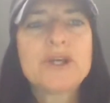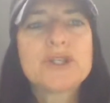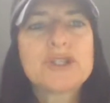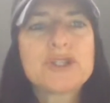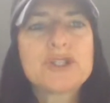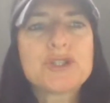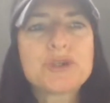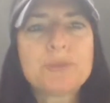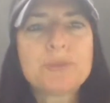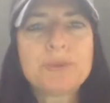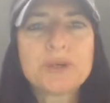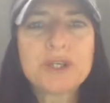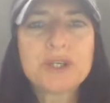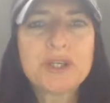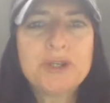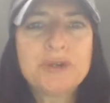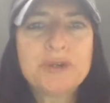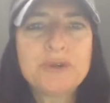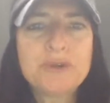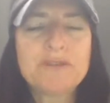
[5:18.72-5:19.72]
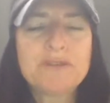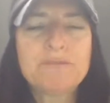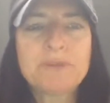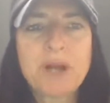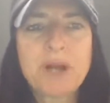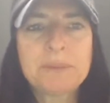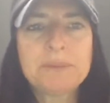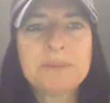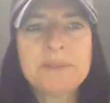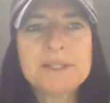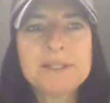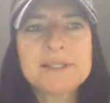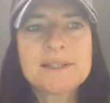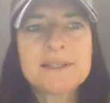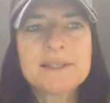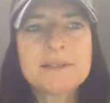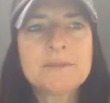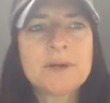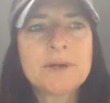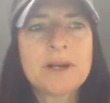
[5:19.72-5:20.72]
Super cute. You've probably
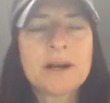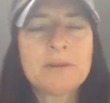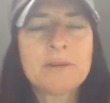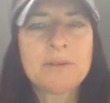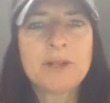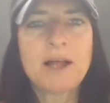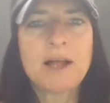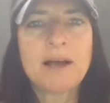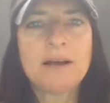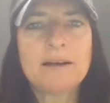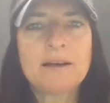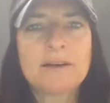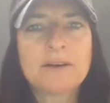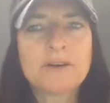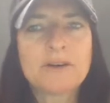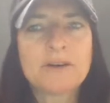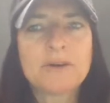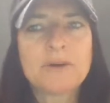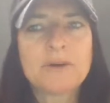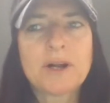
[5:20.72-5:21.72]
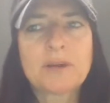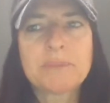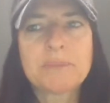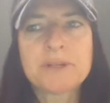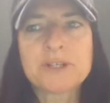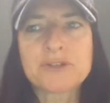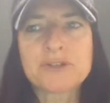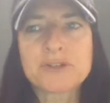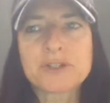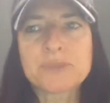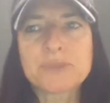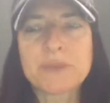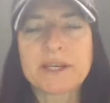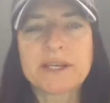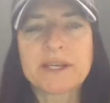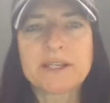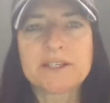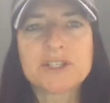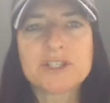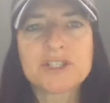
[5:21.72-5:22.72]
seen them on our blog or our Pinterest
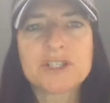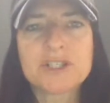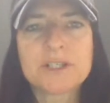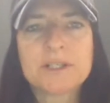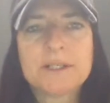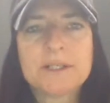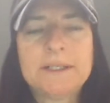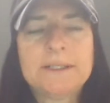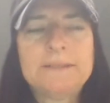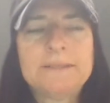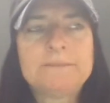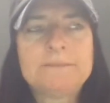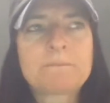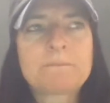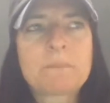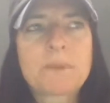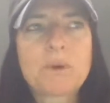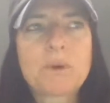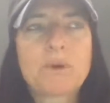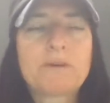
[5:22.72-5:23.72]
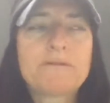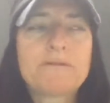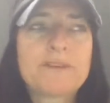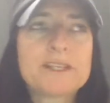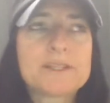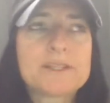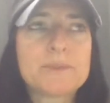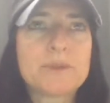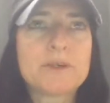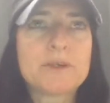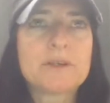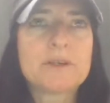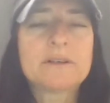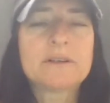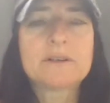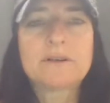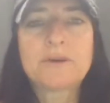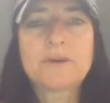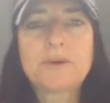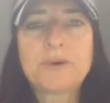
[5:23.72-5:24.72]
page or Facebook
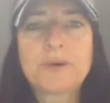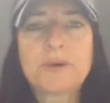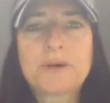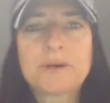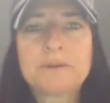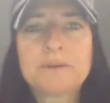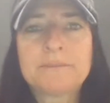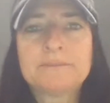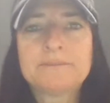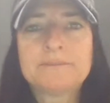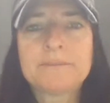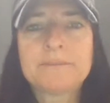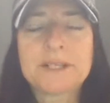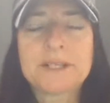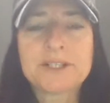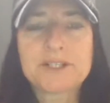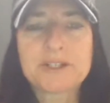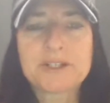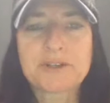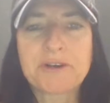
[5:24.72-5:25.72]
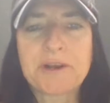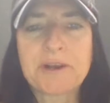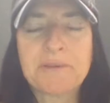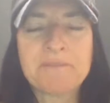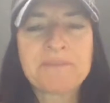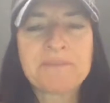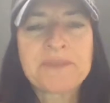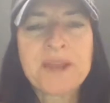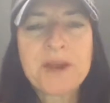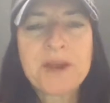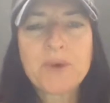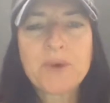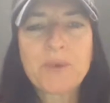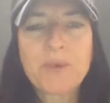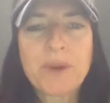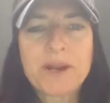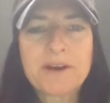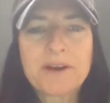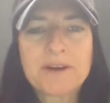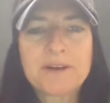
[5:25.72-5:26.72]
or Instagram,
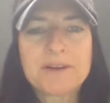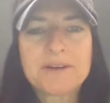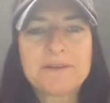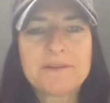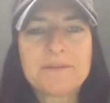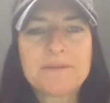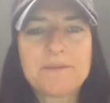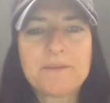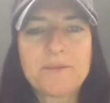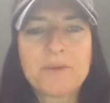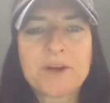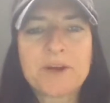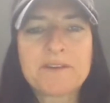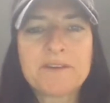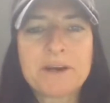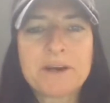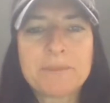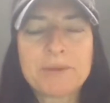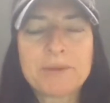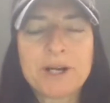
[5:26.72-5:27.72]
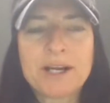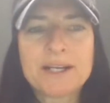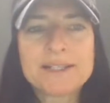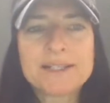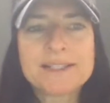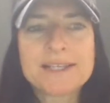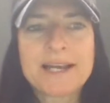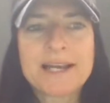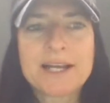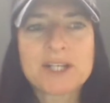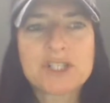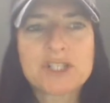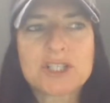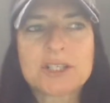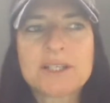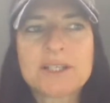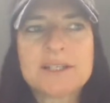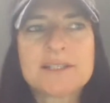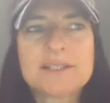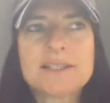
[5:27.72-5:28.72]
where one of our brides
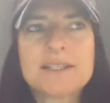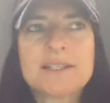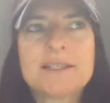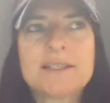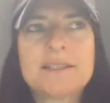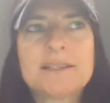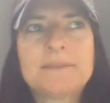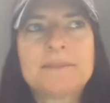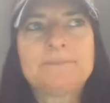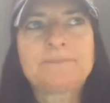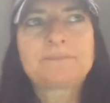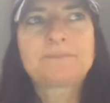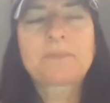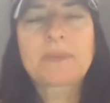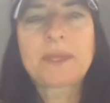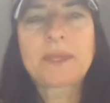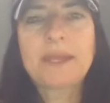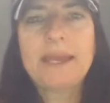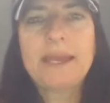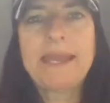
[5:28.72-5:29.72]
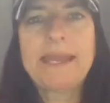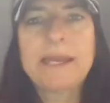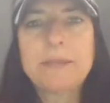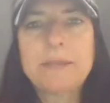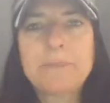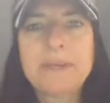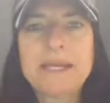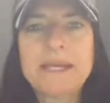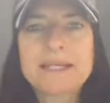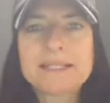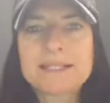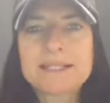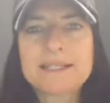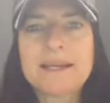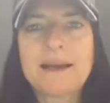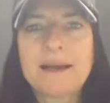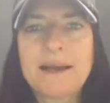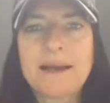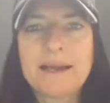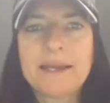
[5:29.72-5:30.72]
actually did hand
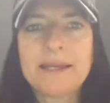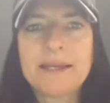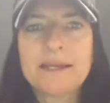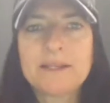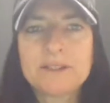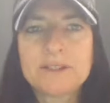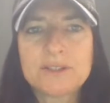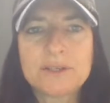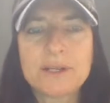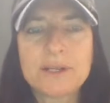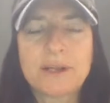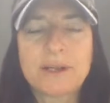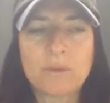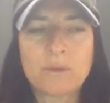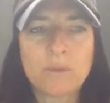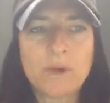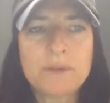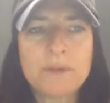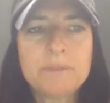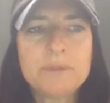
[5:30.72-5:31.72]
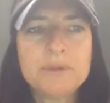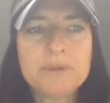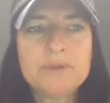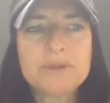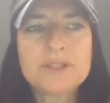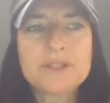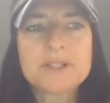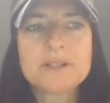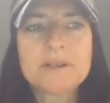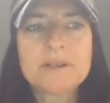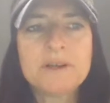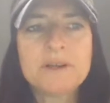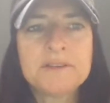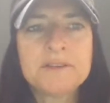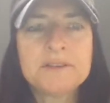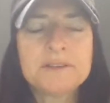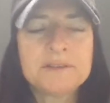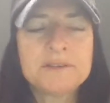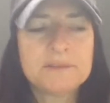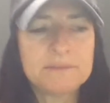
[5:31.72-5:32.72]
painted eye on one boot
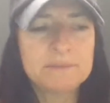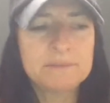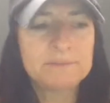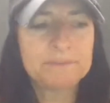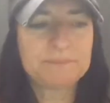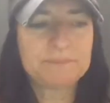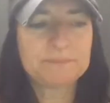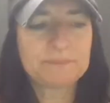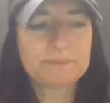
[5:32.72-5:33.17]
on the